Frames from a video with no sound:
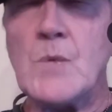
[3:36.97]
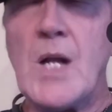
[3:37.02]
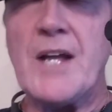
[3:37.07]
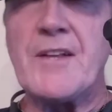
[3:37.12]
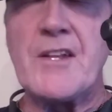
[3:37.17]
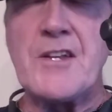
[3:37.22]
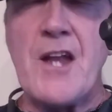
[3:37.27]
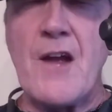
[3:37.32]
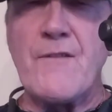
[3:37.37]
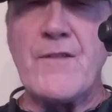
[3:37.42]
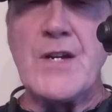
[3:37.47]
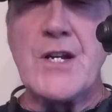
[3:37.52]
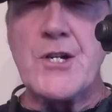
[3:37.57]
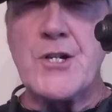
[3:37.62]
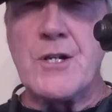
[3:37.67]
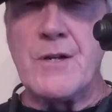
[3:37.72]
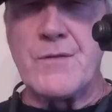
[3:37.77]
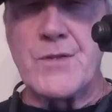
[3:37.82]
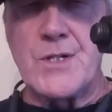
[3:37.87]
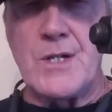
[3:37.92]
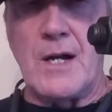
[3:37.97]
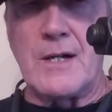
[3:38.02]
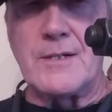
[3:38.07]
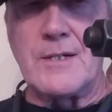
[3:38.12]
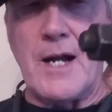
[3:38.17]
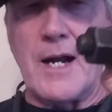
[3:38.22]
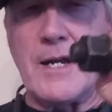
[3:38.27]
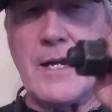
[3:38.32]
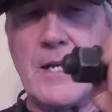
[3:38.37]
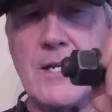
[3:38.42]
And the definition of snug
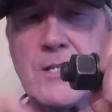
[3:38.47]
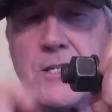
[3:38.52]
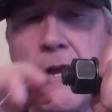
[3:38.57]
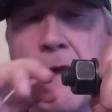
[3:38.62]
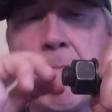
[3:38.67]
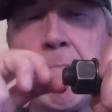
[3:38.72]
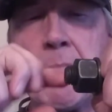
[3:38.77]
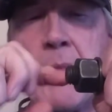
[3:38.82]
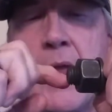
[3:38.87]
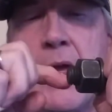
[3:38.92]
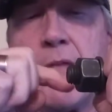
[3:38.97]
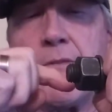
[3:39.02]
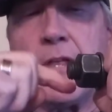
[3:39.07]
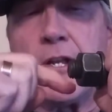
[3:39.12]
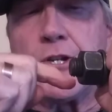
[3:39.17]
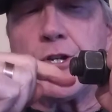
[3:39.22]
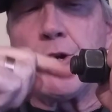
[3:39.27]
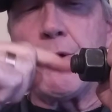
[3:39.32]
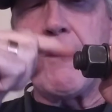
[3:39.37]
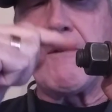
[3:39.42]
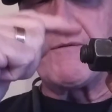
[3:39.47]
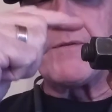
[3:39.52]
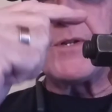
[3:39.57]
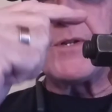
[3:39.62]
tight is that you have